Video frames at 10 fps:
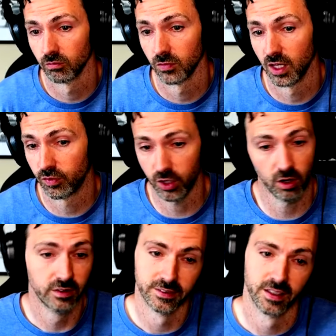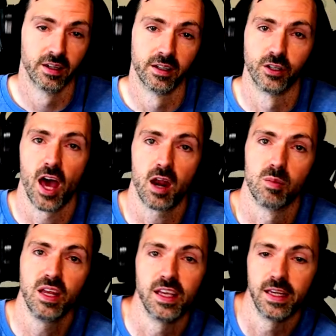If you're not a
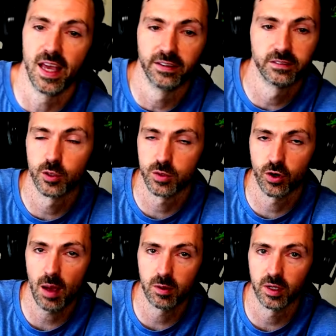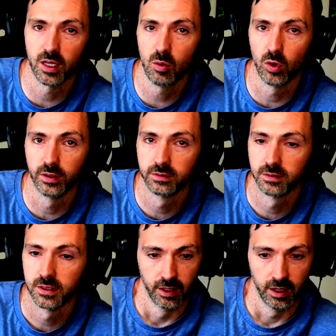minion yet, subscribe to become one.
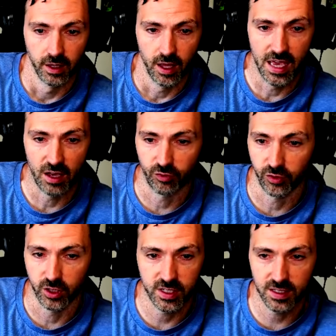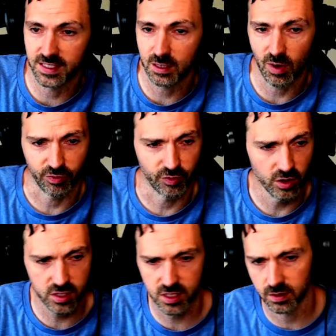If you didn't see my
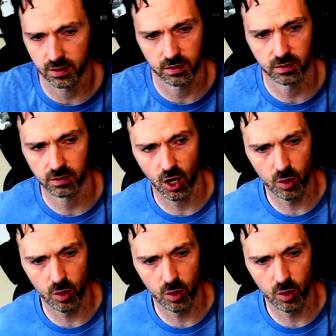first Car